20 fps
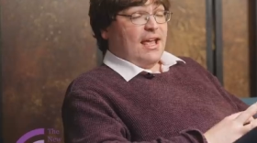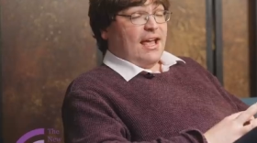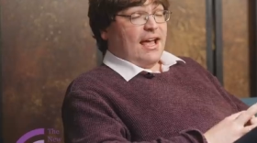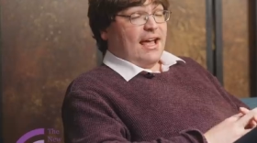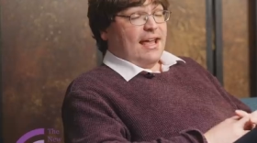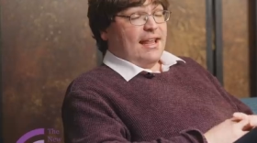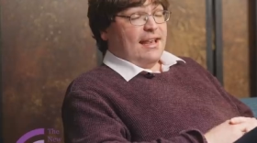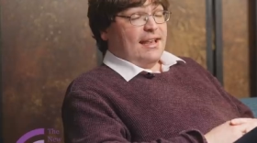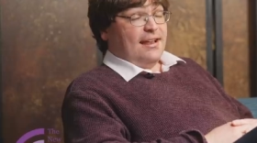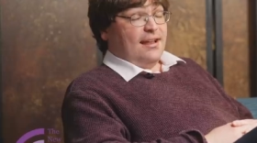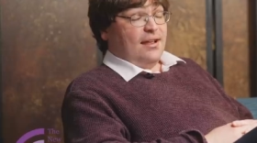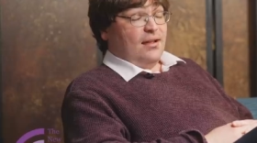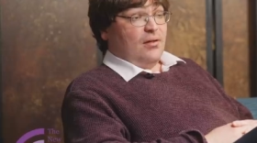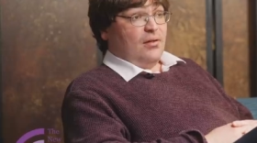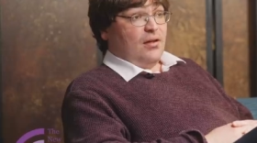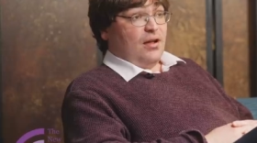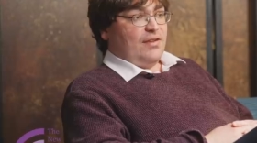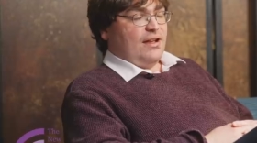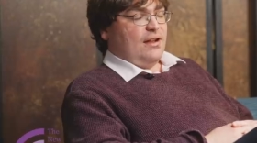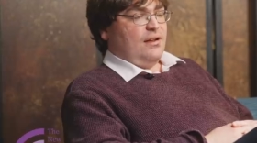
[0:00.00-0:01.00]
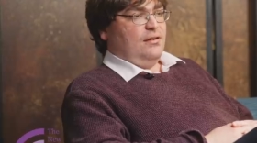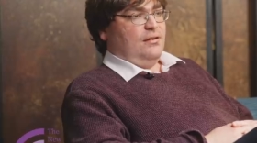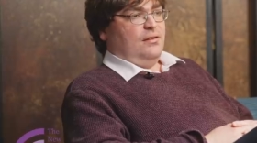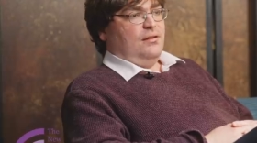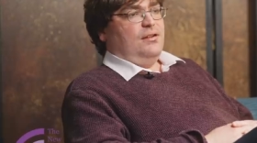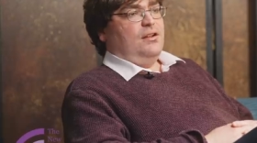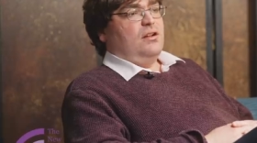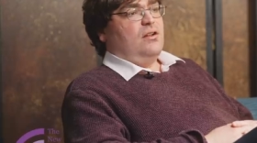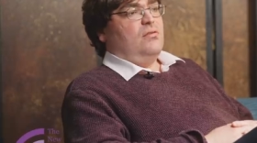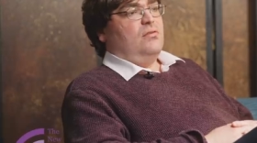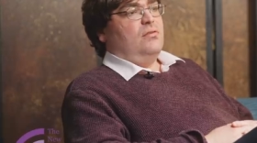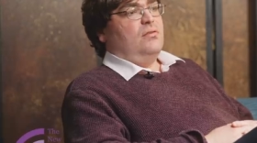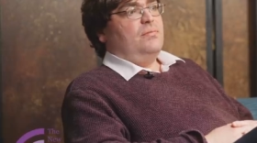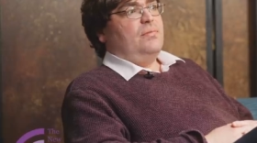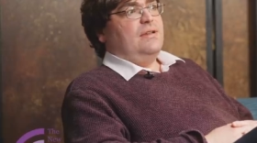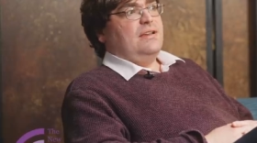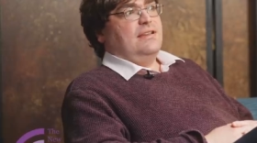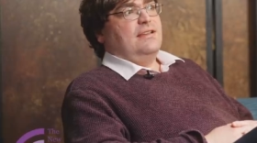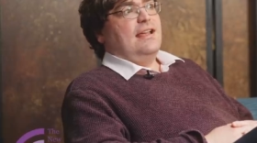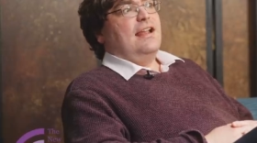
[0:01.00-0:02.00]
and I've had, you know, I've
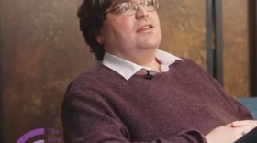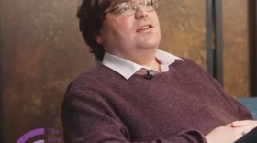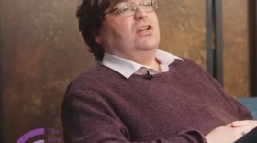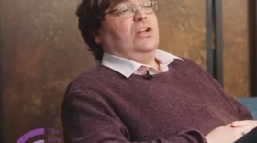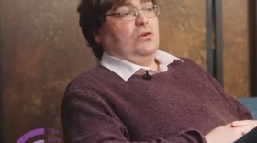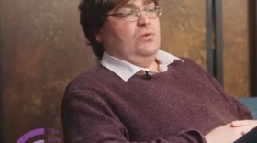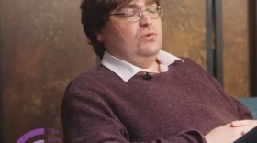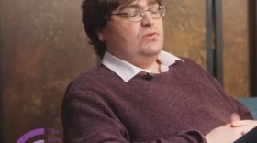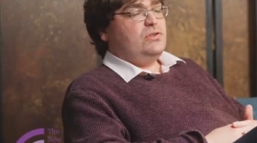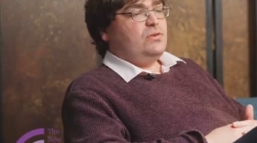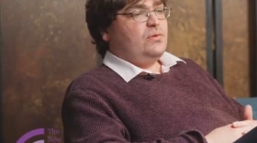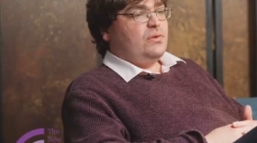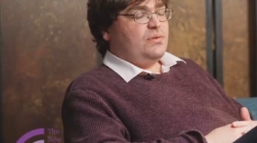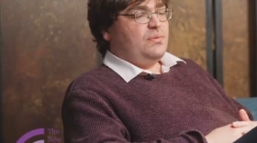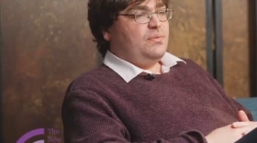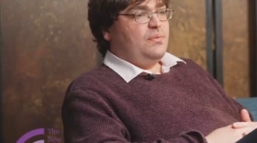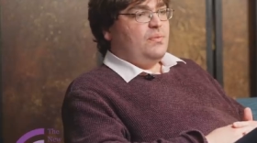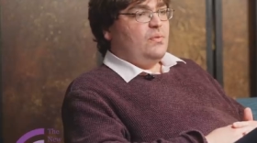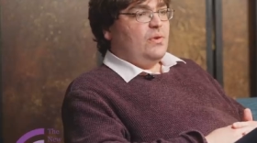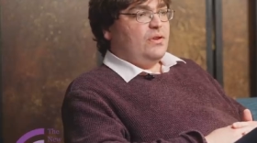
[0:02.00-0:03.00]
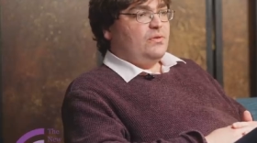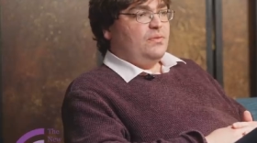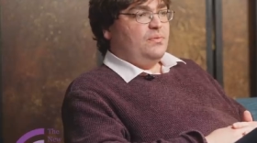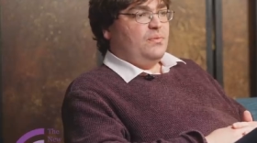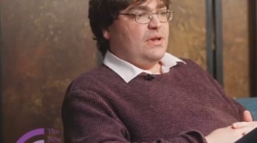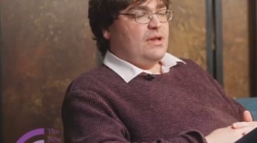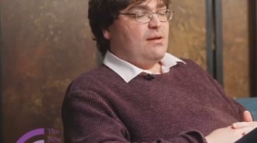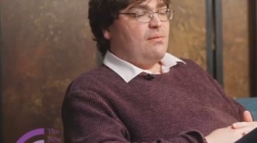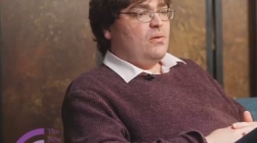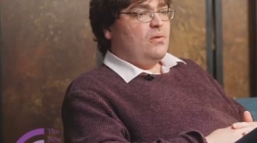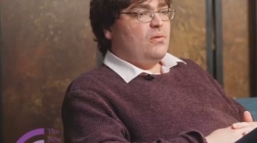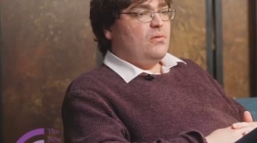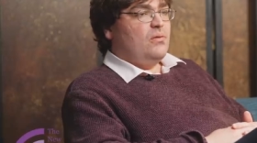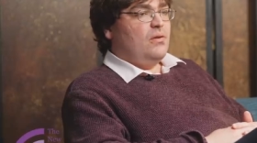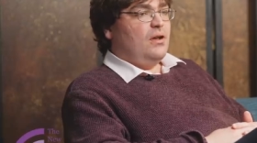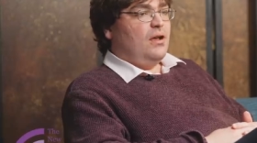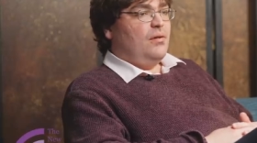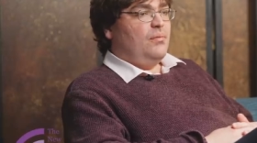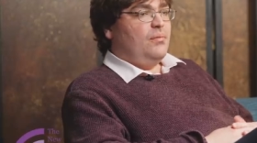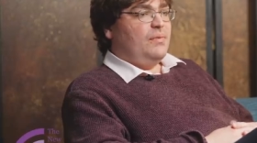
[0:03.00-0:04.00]
been deluged with
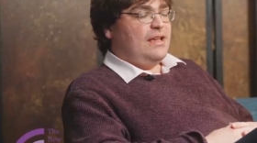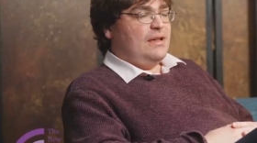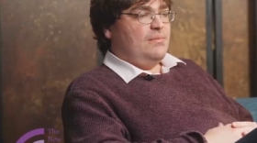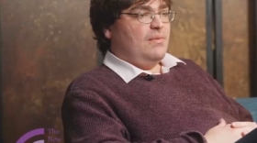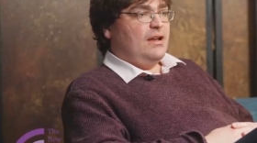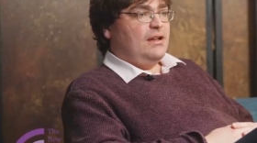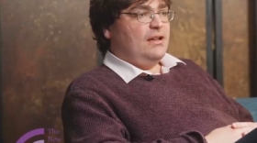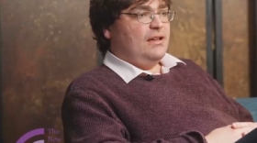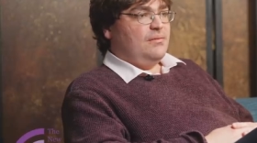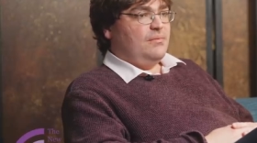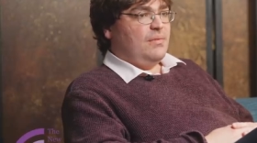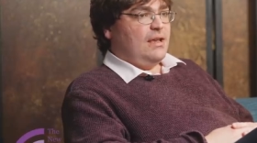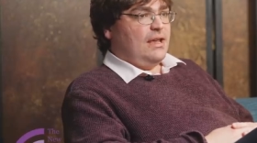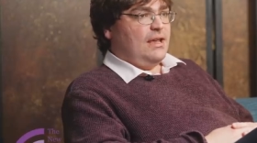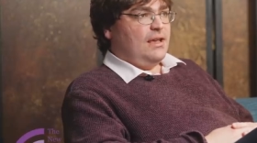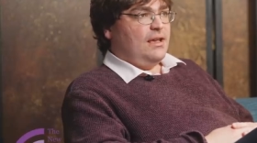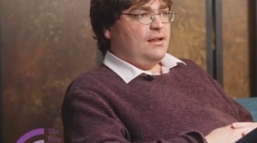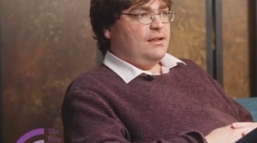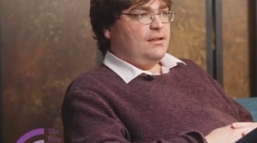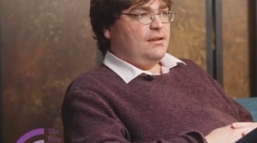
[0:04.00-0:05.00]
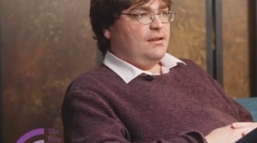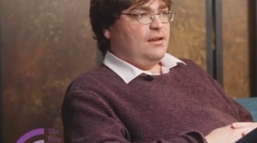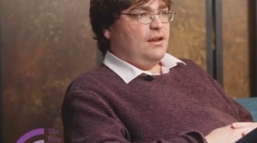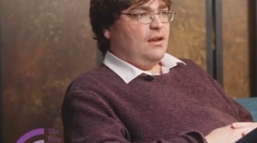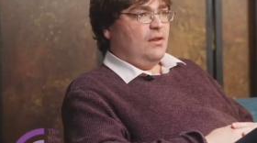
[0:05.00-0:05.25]
people emailing me, and, you